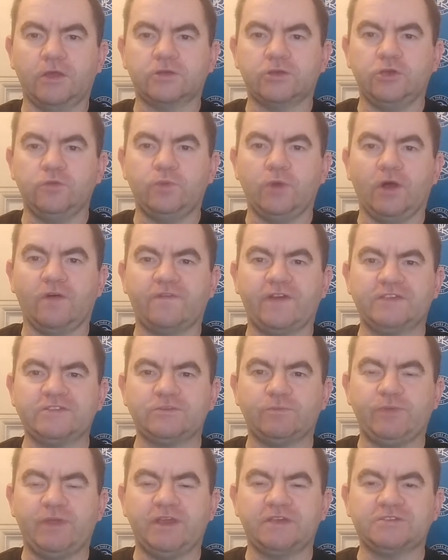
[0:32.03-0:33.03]
Hello, QPR
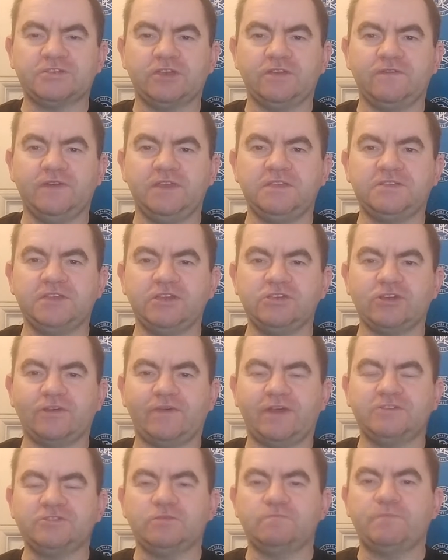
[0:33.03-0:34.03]
Fans and Players TV.
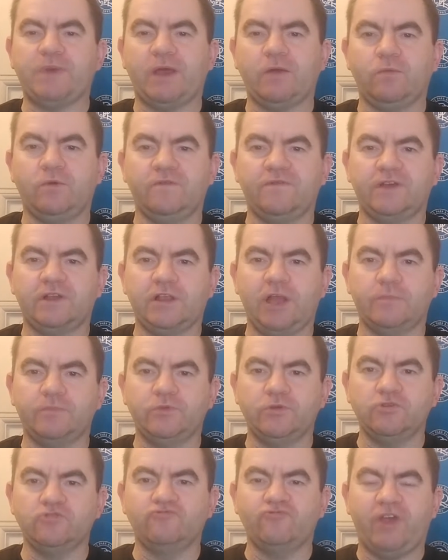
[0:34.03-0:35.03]
Deejay Ranger back with a club
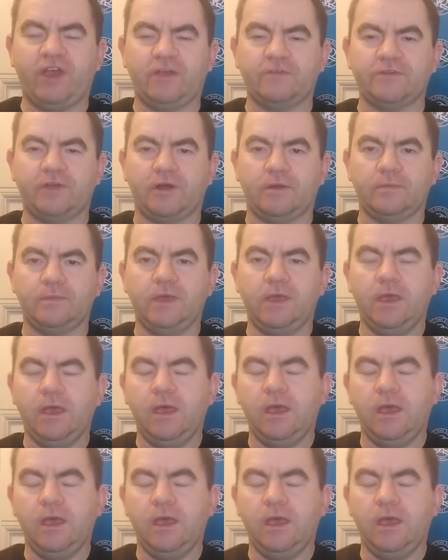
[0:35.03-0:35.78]
news roundup,